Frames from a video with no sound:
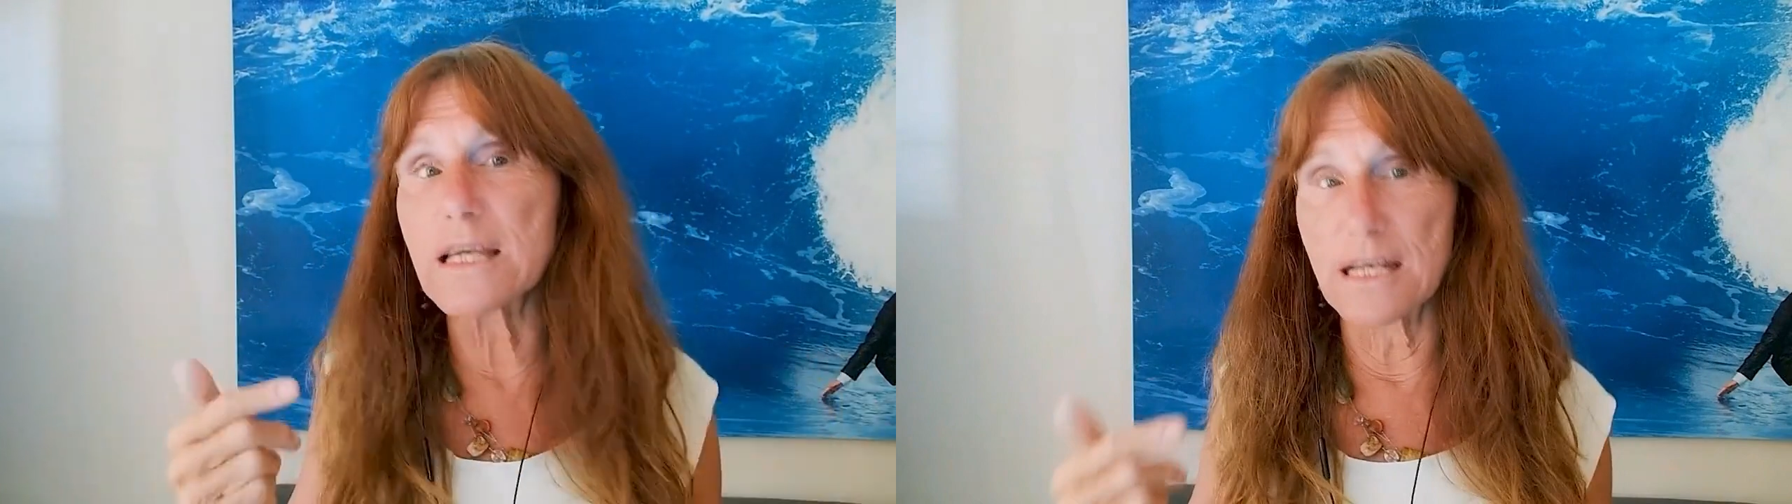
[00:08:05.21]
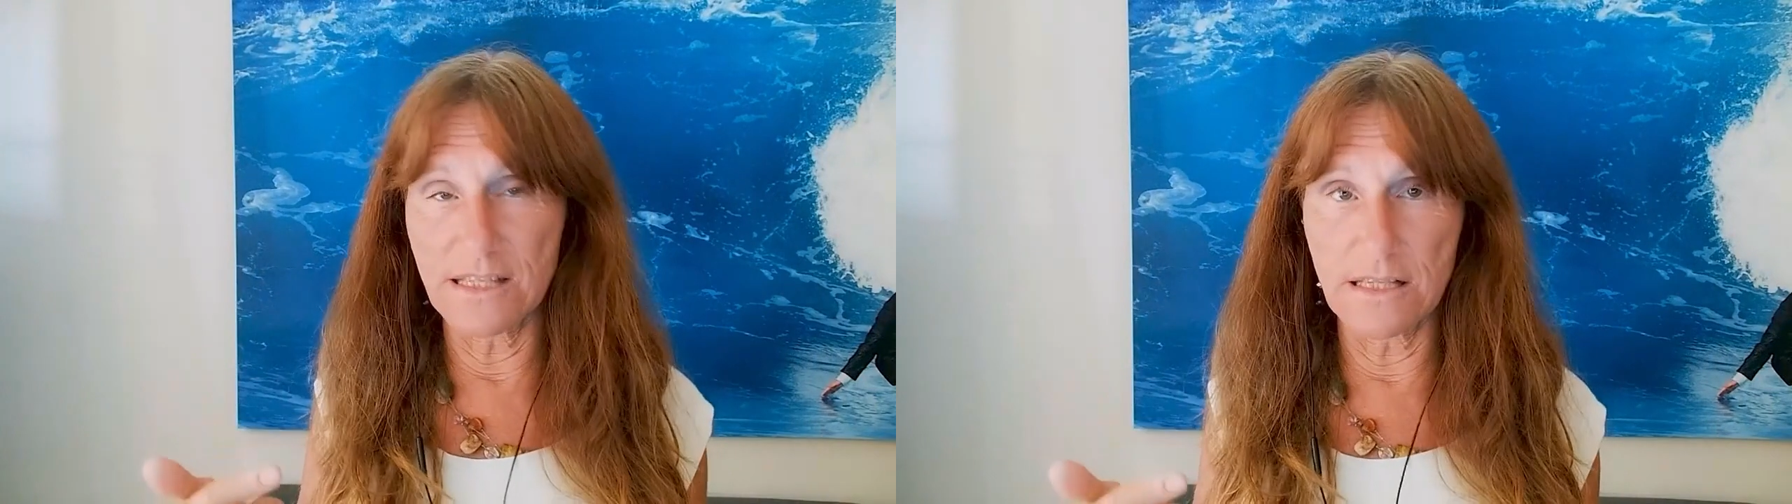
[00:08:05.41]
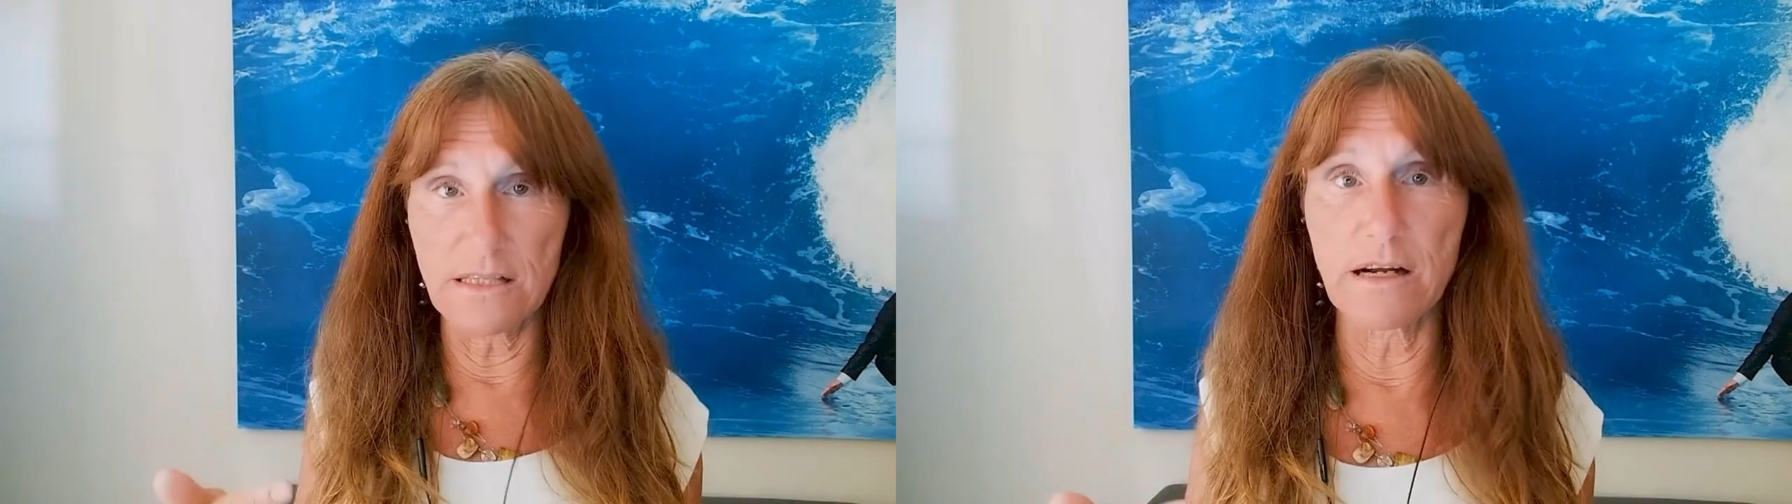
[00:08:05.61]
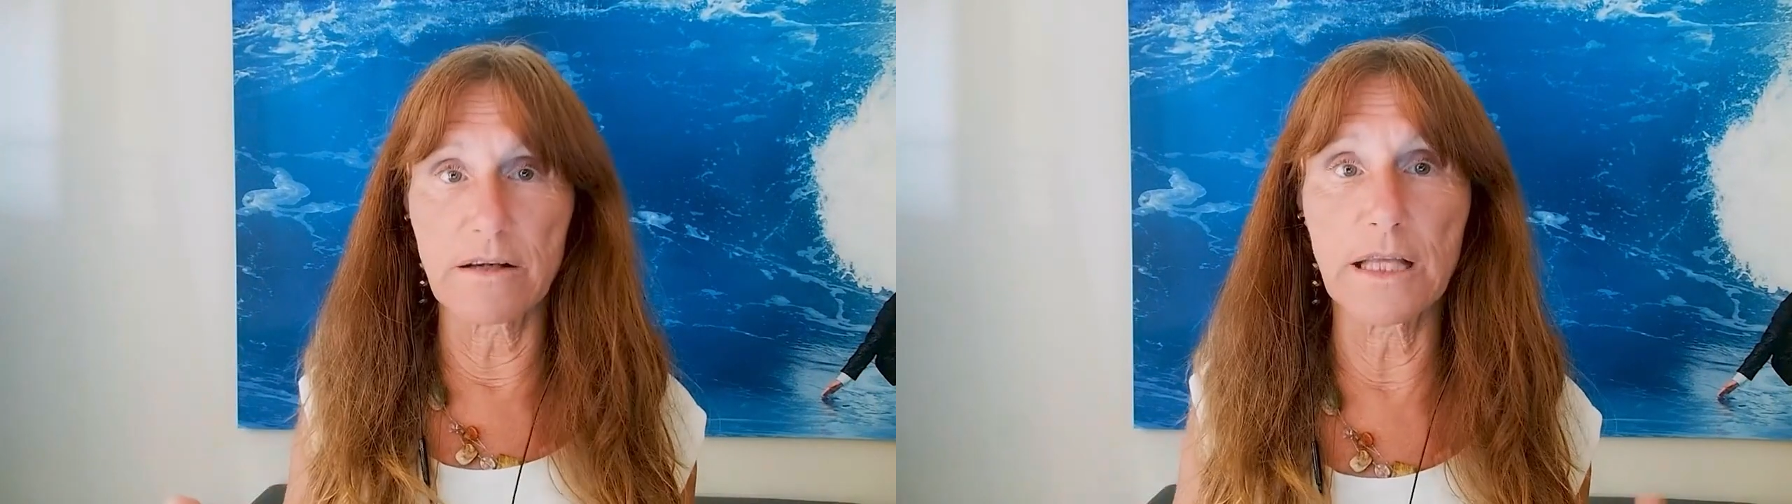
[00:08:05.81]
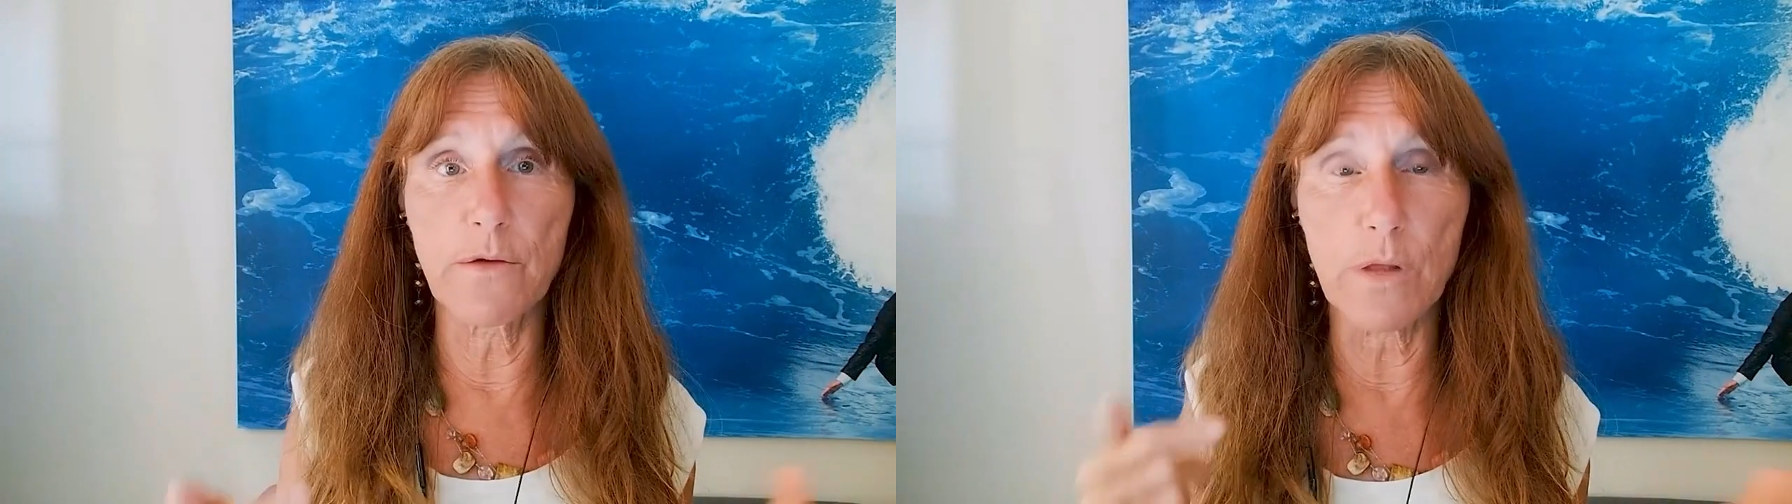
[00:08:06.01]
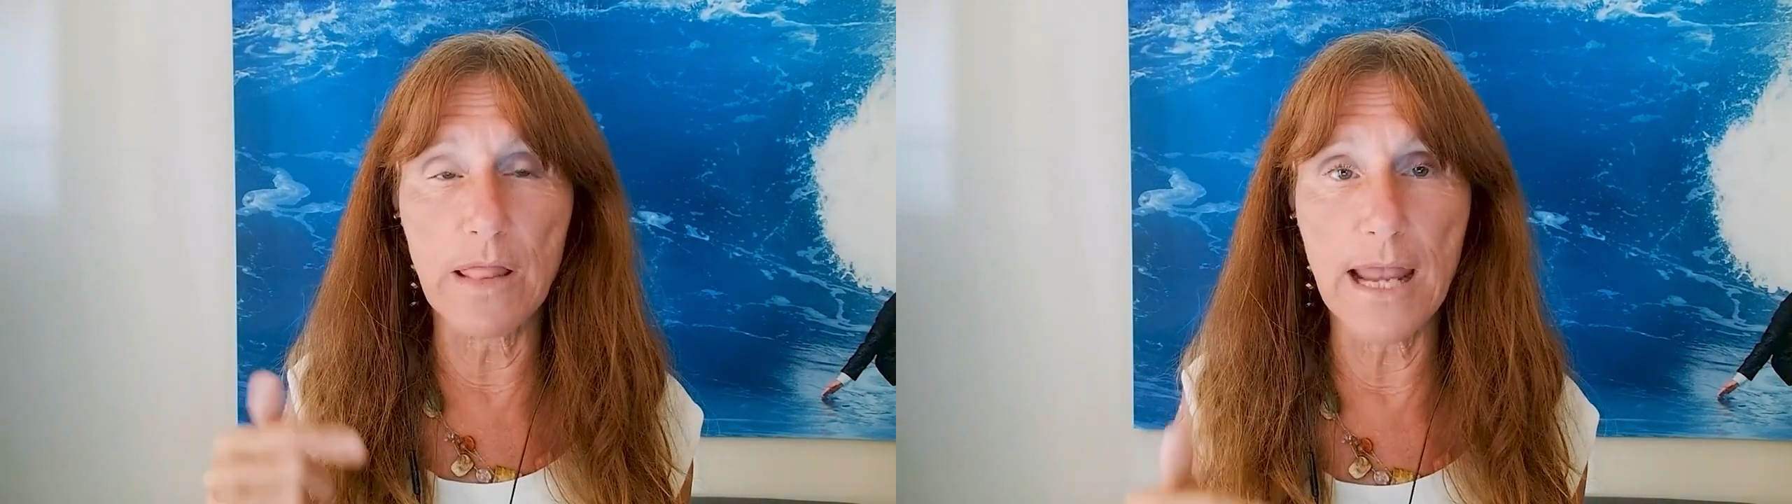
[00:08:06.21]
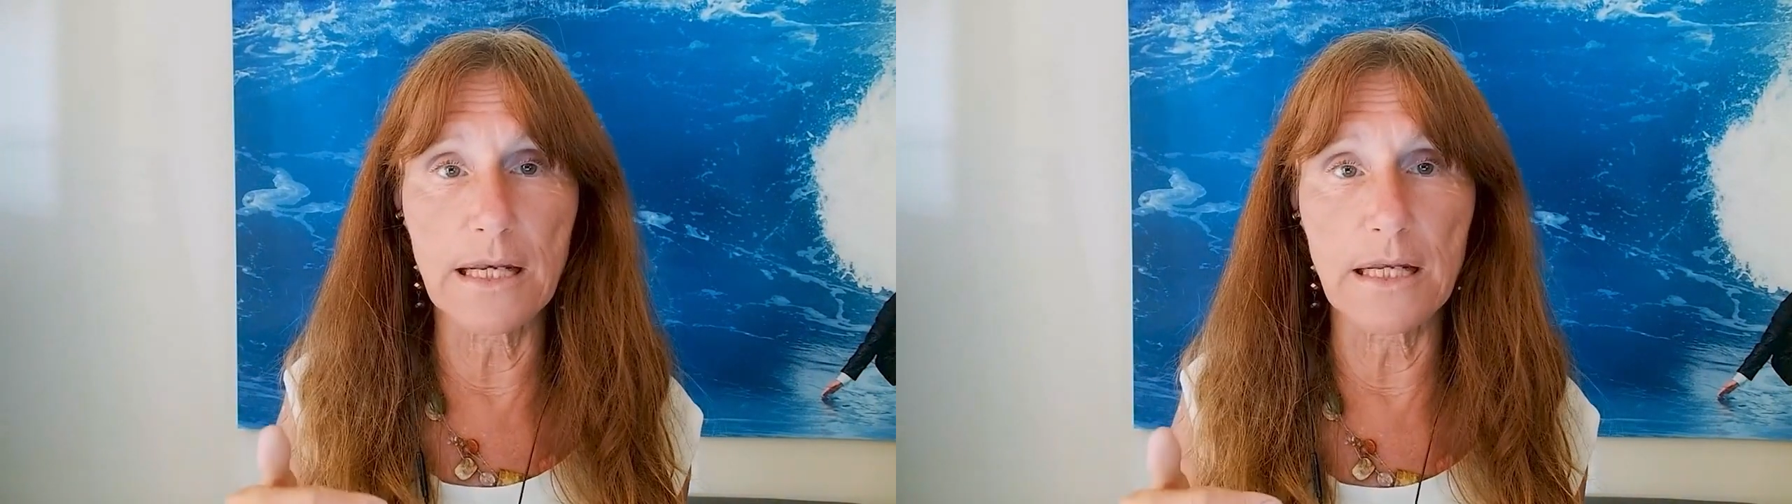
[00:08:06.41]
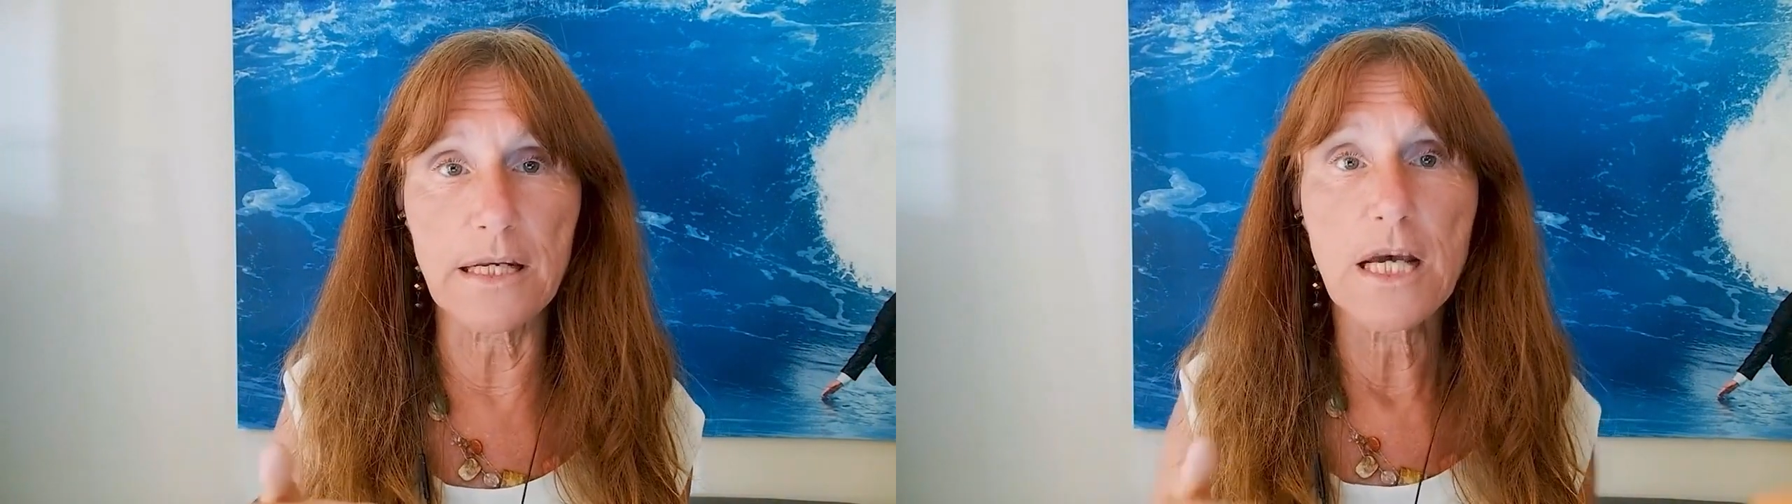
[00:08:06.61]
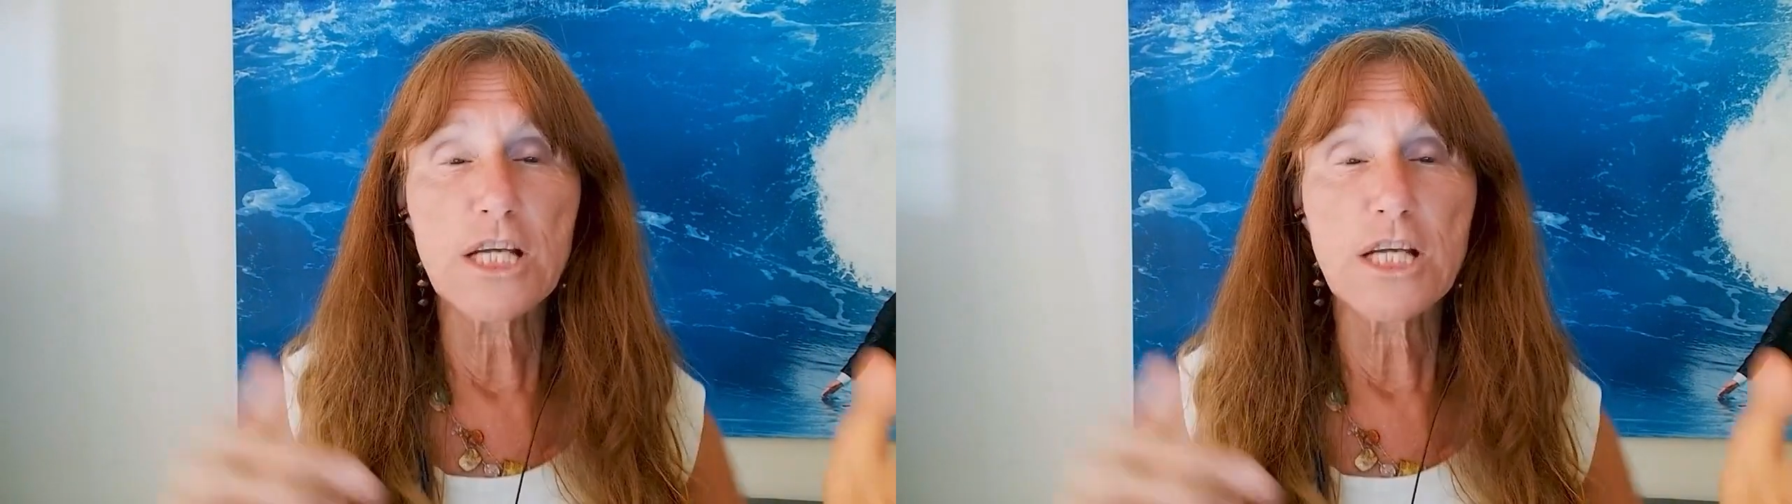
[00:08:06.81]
necessarily related